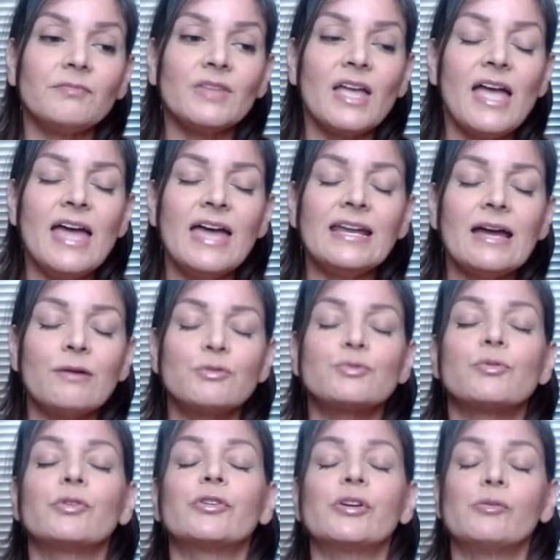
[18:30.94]
And I was
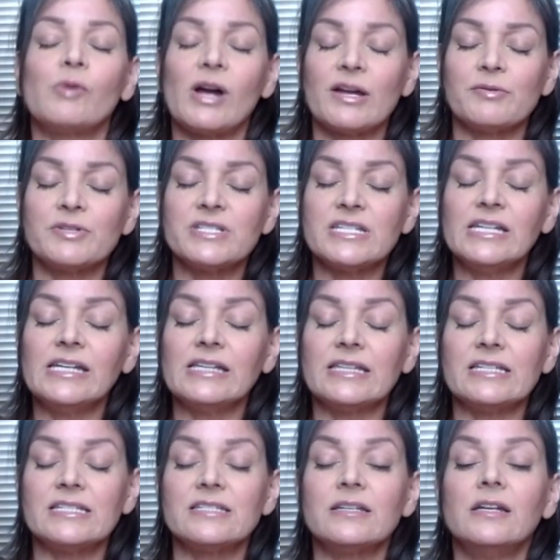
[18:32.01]
wondering why I was seeing
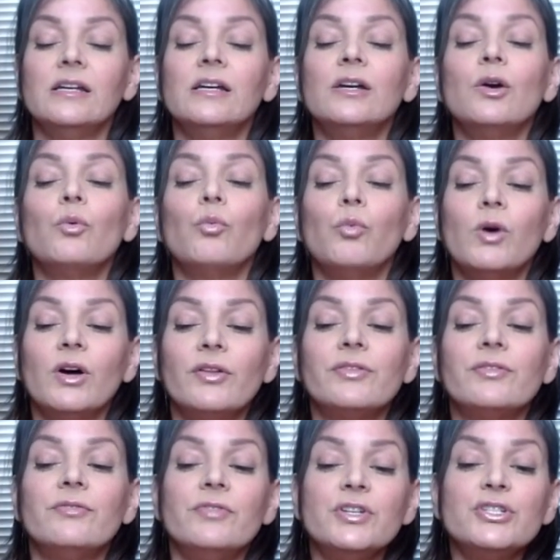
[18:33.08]
this. Well, the
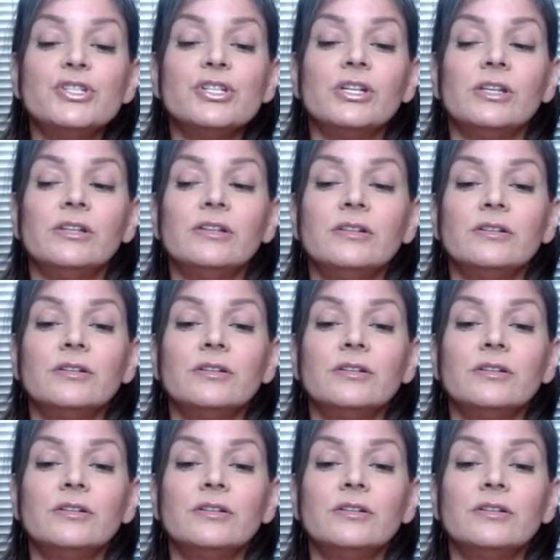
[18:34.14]
vision